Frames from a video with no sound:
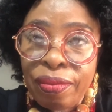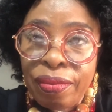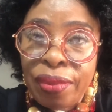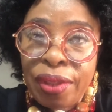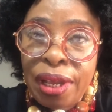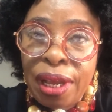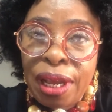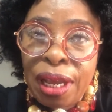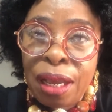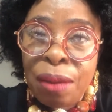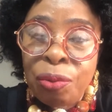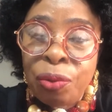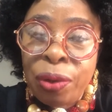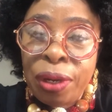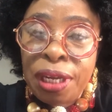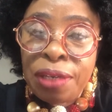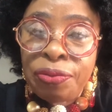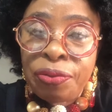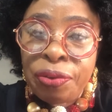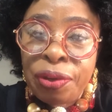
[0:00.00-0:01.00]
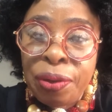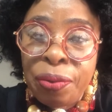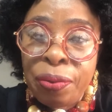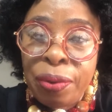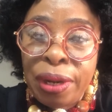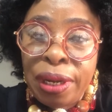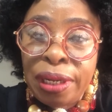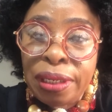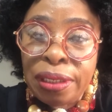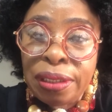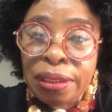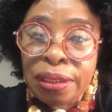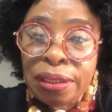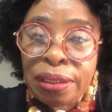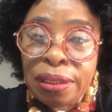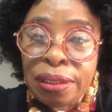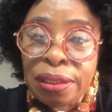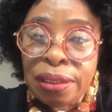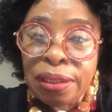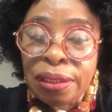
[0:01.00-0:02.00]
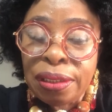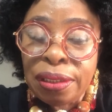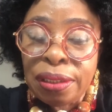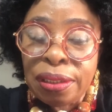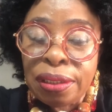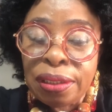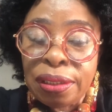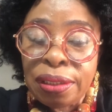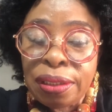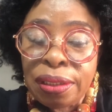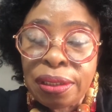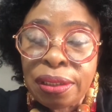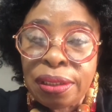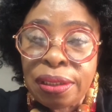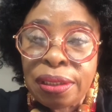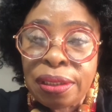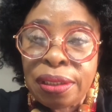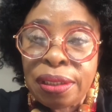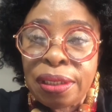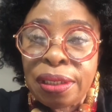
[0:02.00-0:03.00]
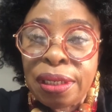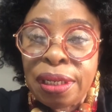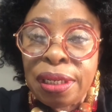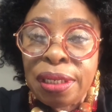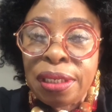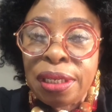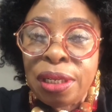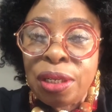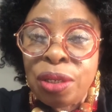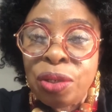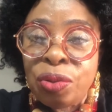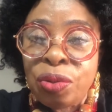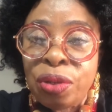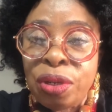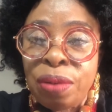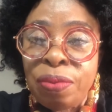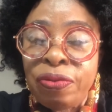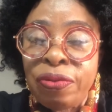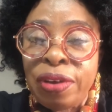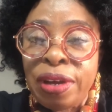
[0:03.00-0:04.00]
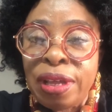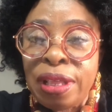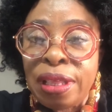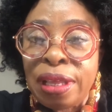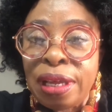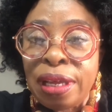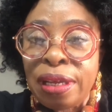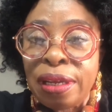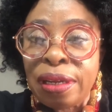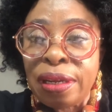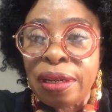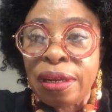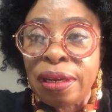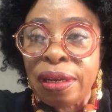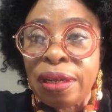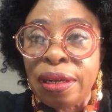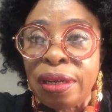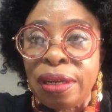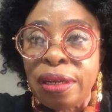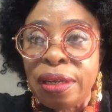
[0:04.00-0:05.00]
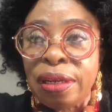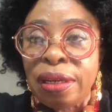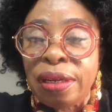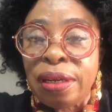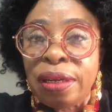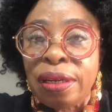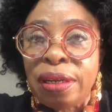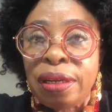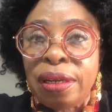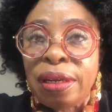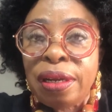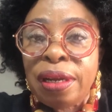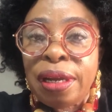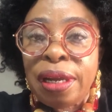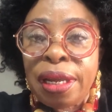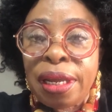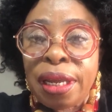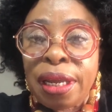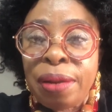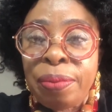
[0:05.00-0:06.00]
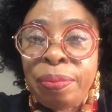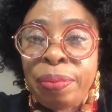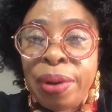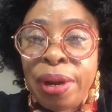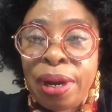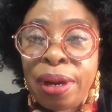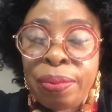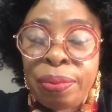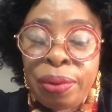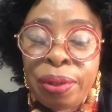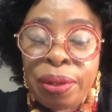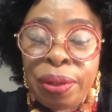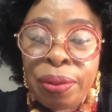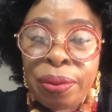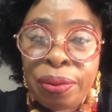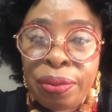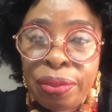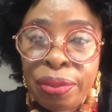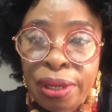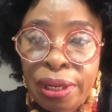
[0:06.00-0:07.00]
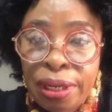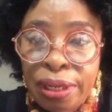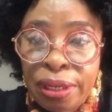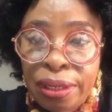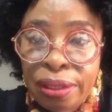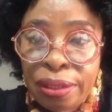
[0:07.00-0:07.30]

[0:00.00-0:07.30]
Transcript: I kept quiet for a while, and I said to him, Father, I came back with nothing.